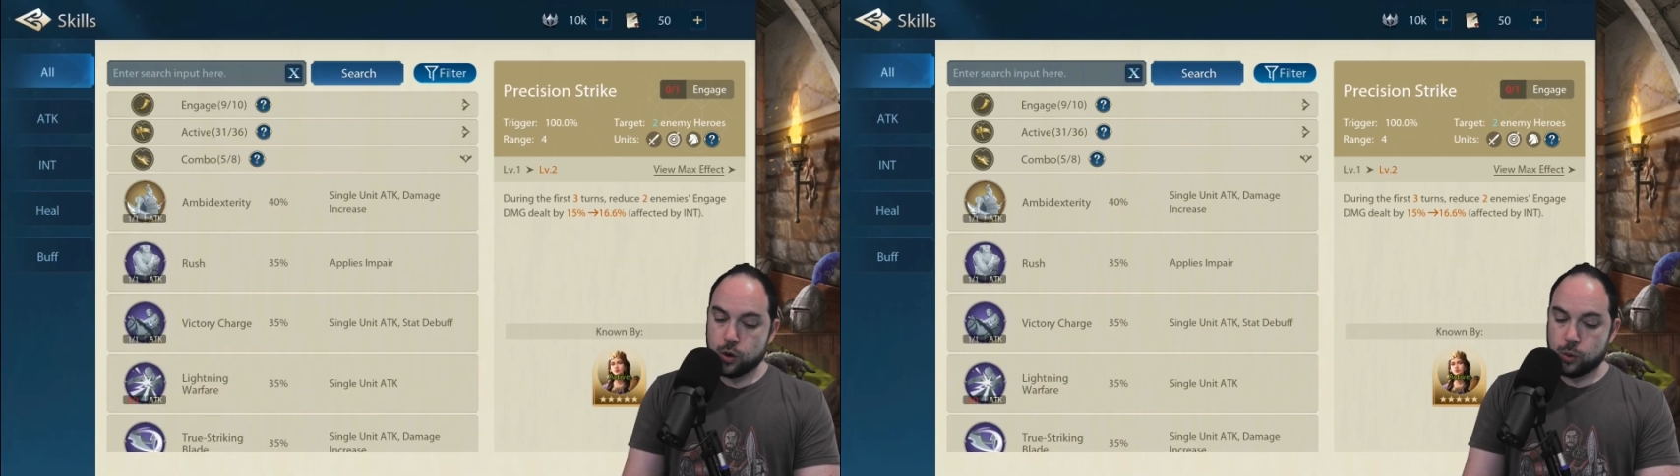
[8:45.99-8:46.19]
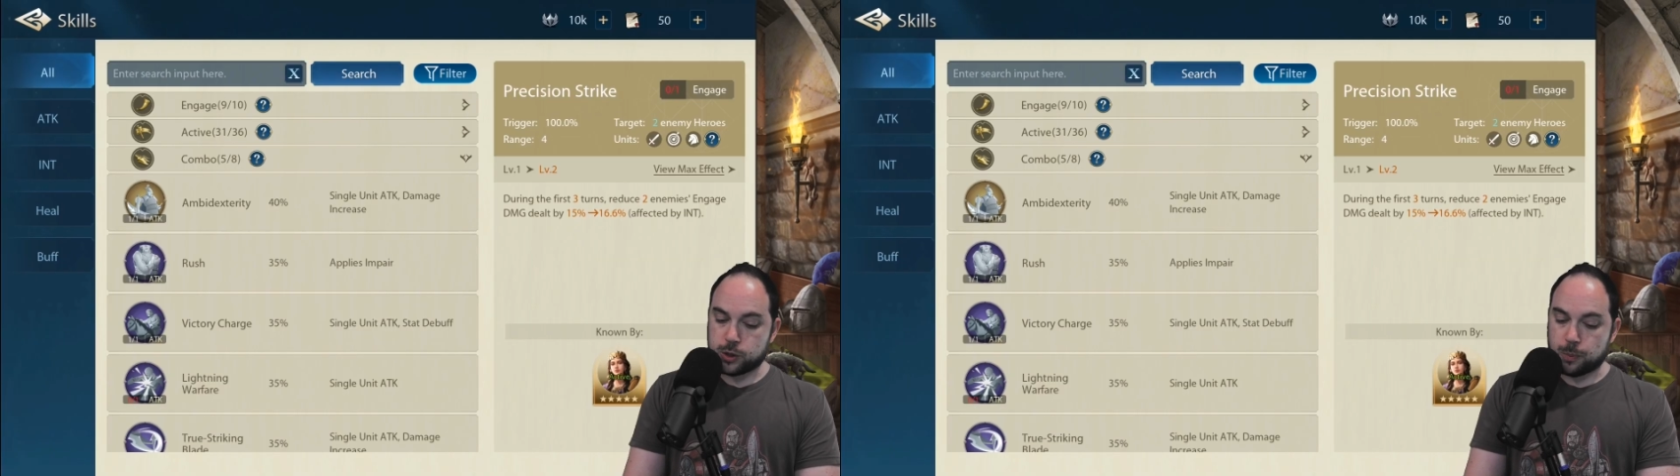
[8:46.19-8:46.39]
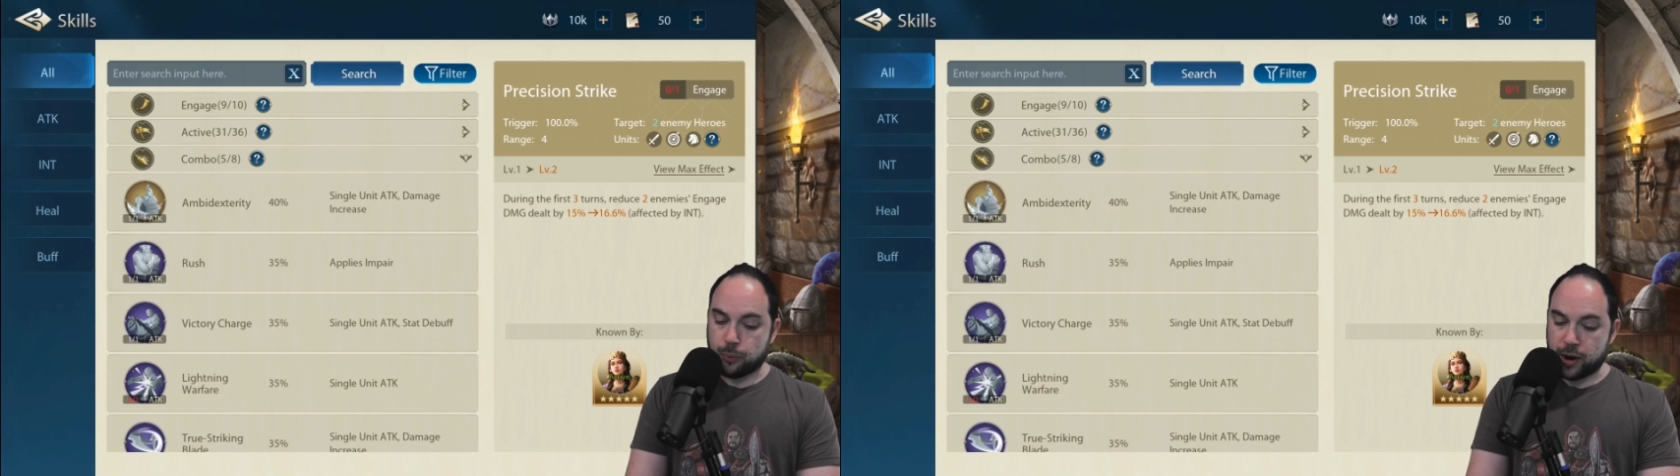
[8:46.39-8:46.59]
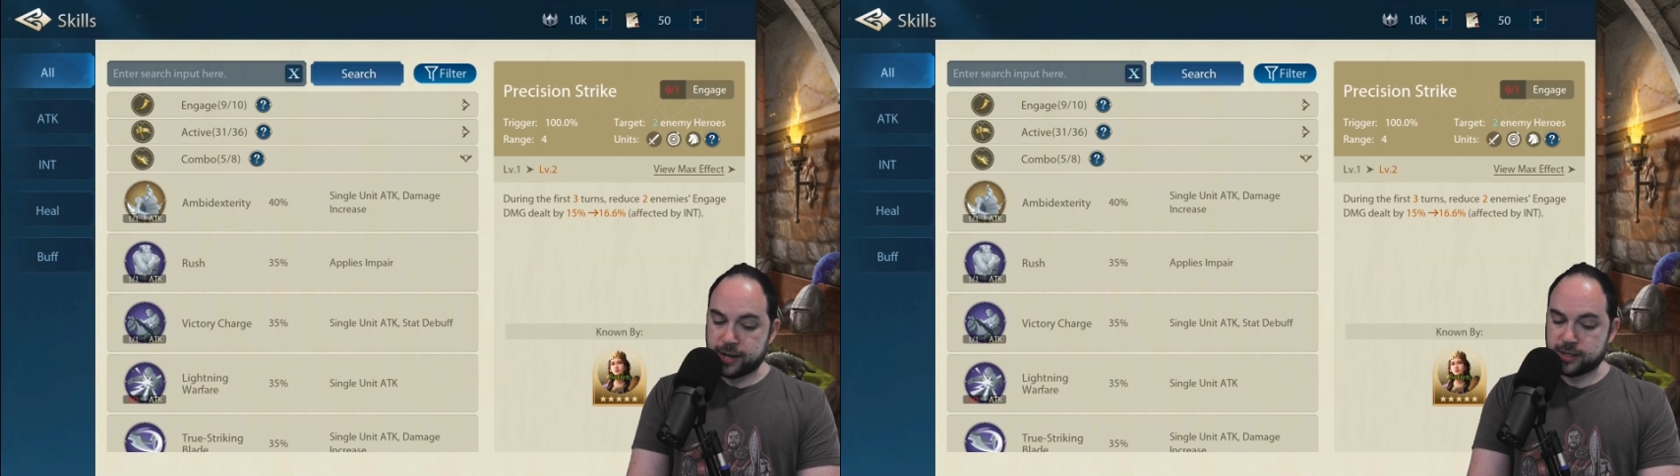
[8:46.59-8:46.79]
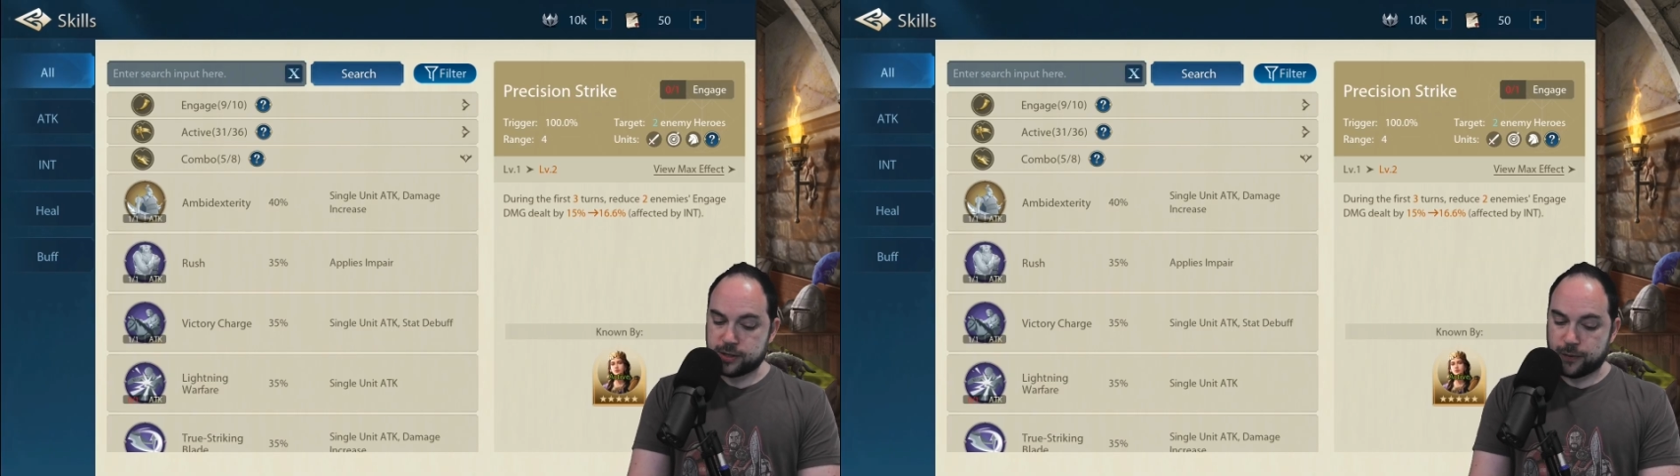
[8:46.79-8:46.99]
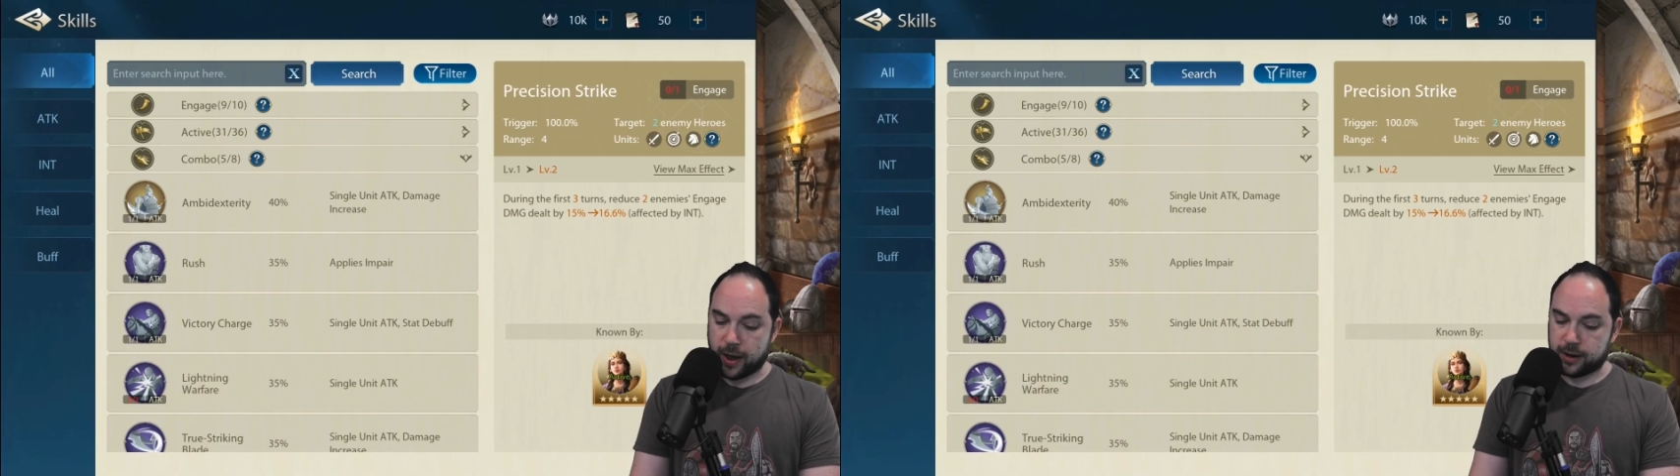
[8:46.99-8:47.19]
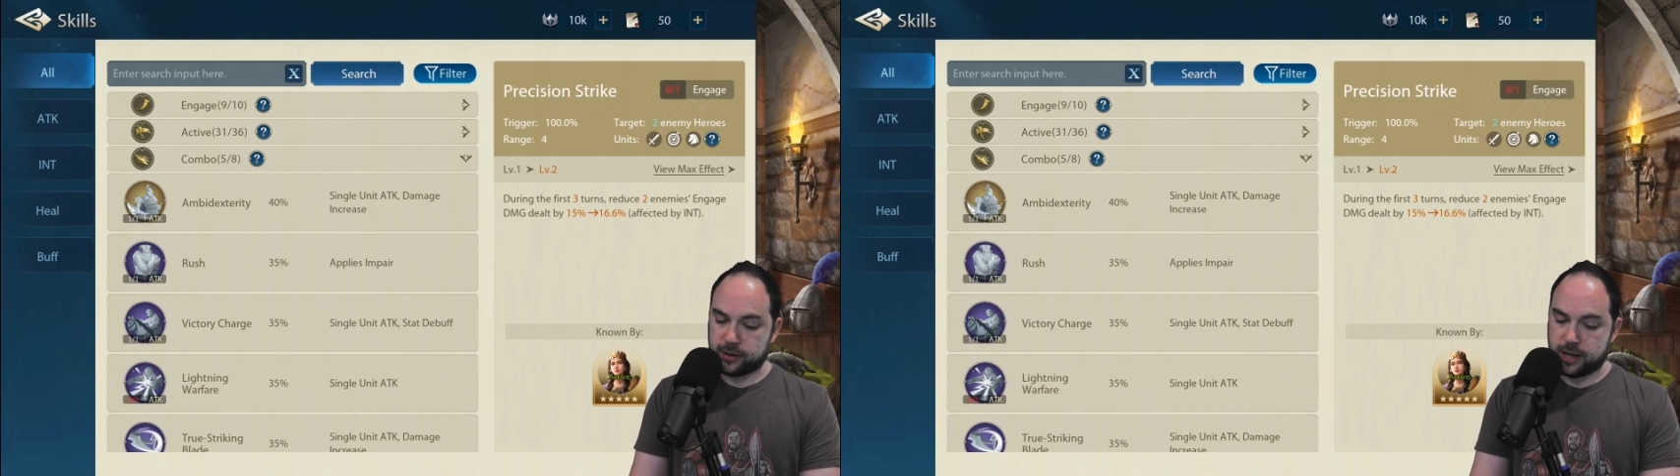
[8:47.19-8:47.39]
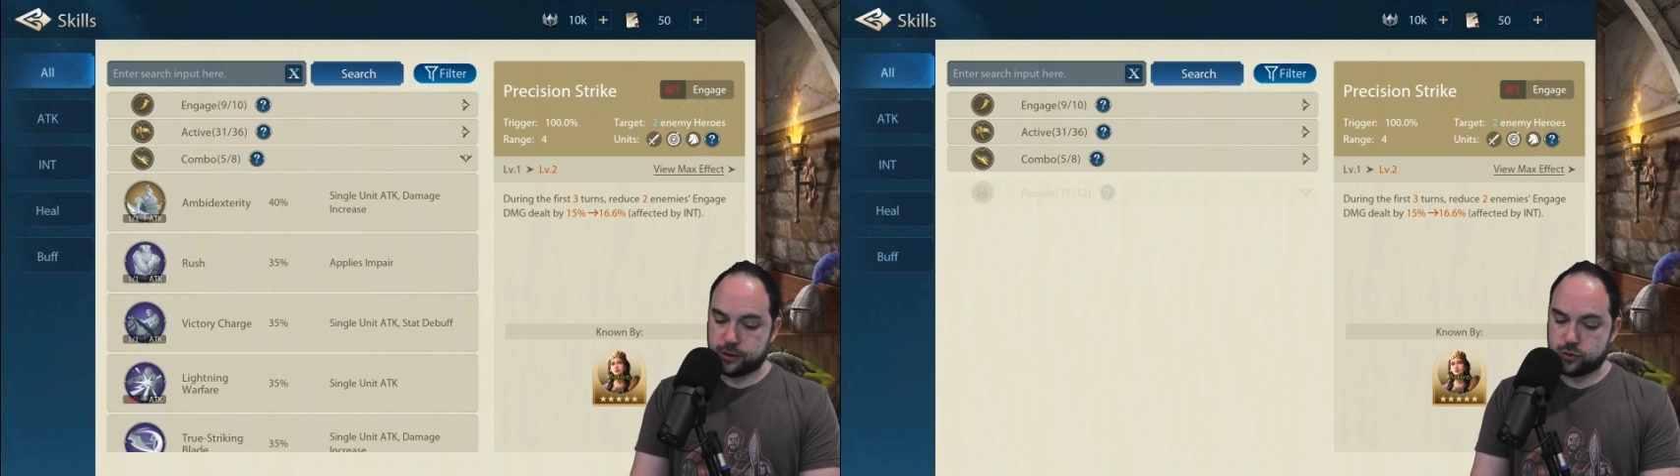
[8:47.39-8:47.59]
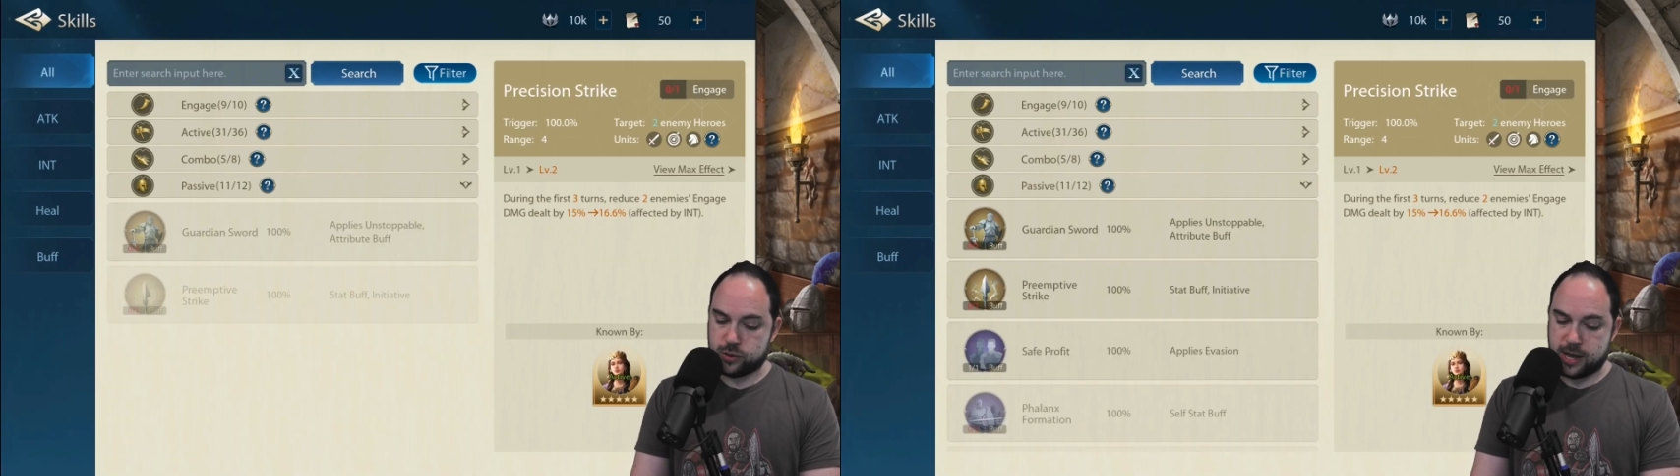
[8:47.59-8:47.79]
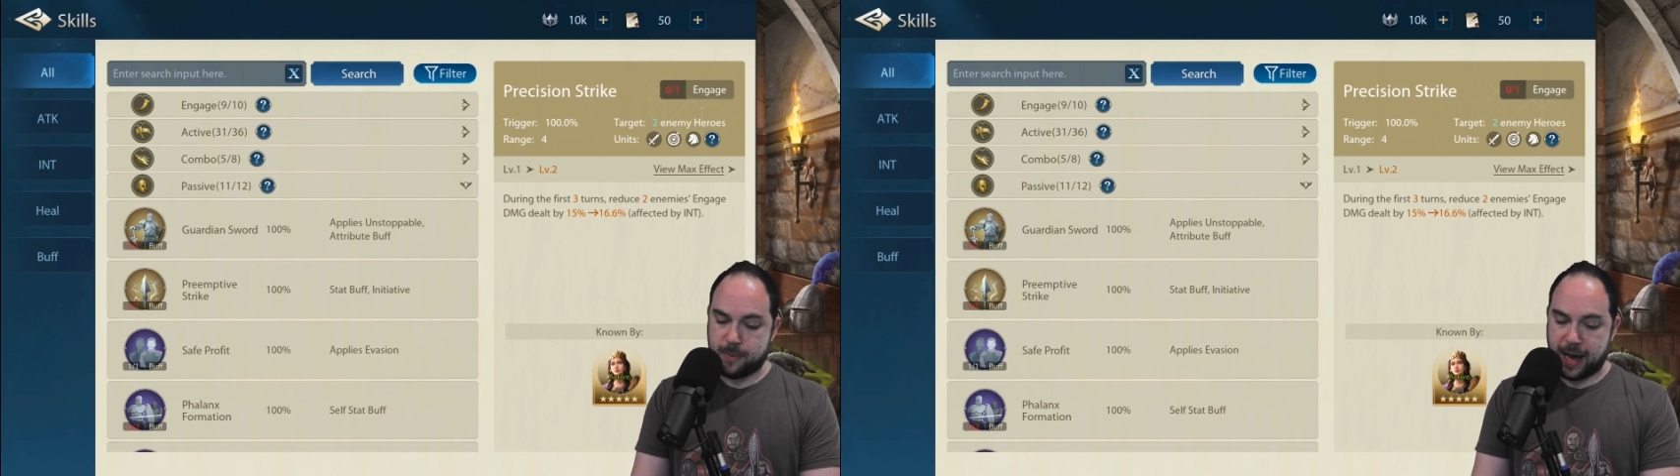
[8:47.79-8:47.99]
Which brings us finally to
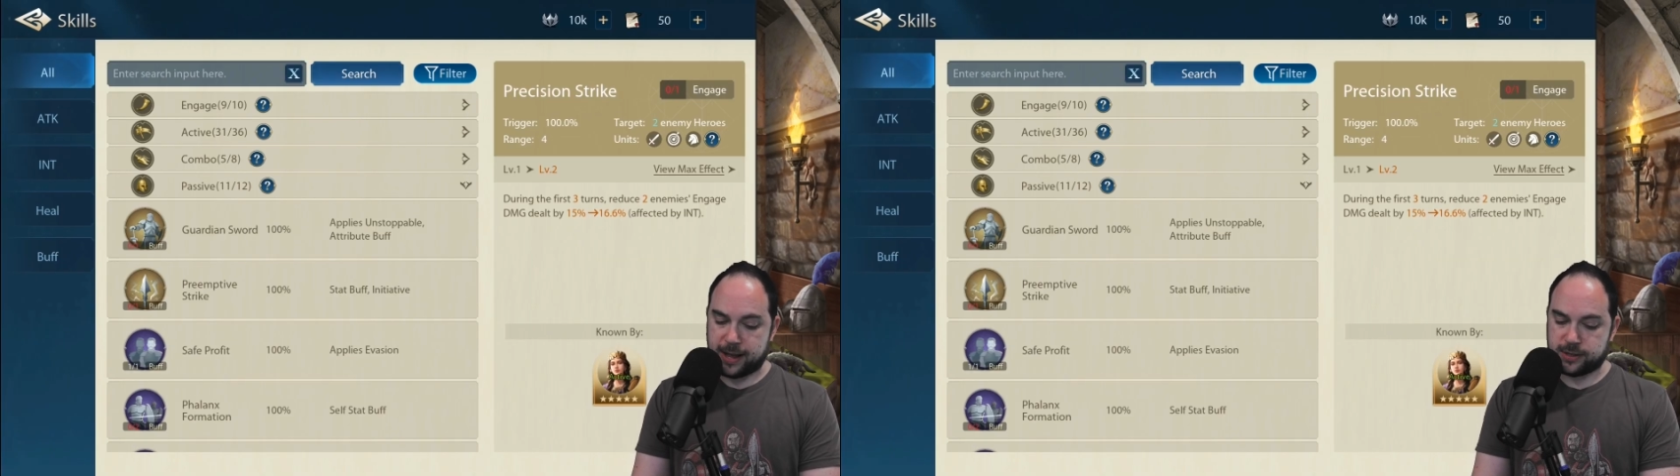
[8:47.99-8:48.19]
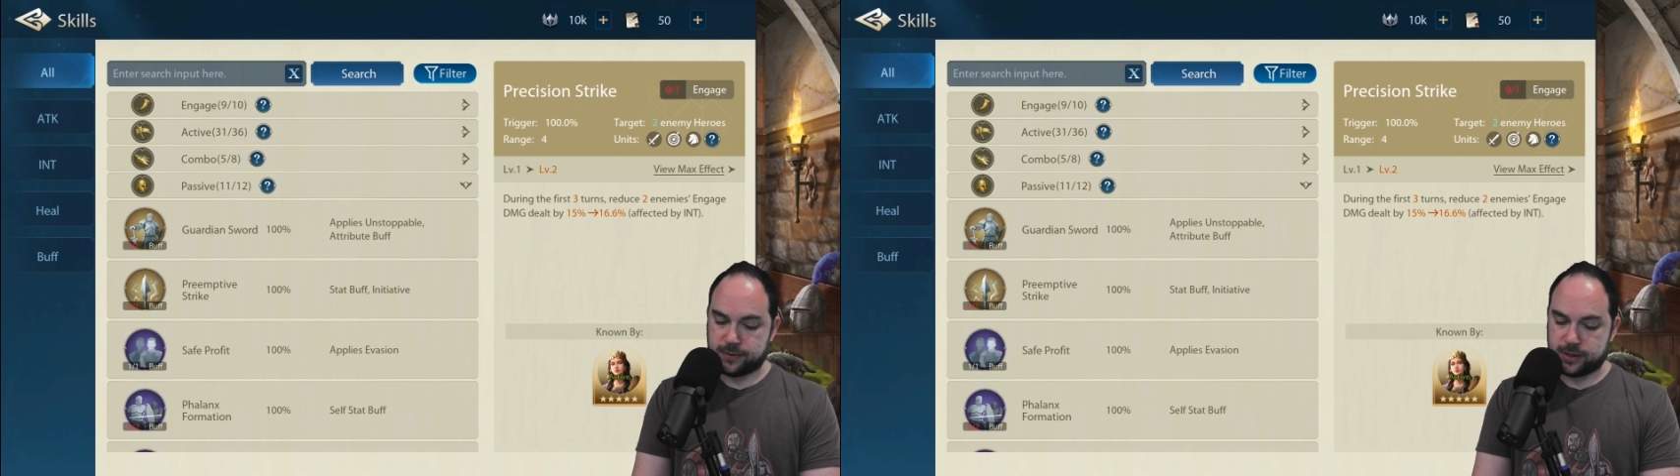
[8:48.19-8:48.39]
the passive